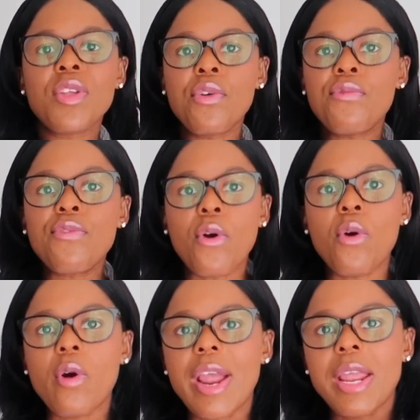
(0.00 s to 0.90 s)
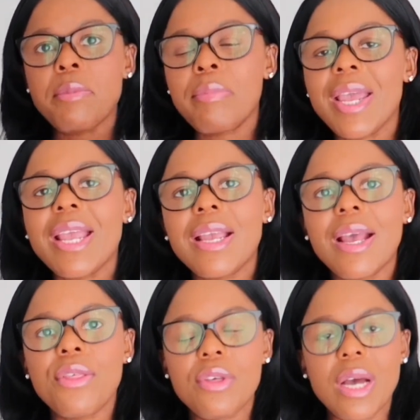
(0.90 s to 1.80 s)
for a
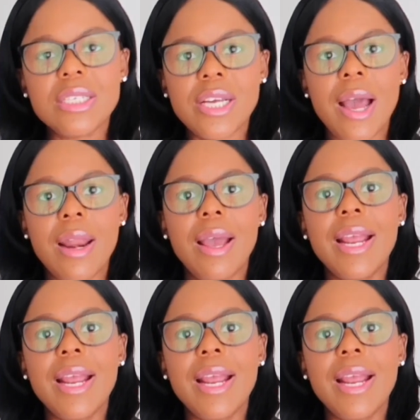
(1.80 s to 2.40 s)
bag that color,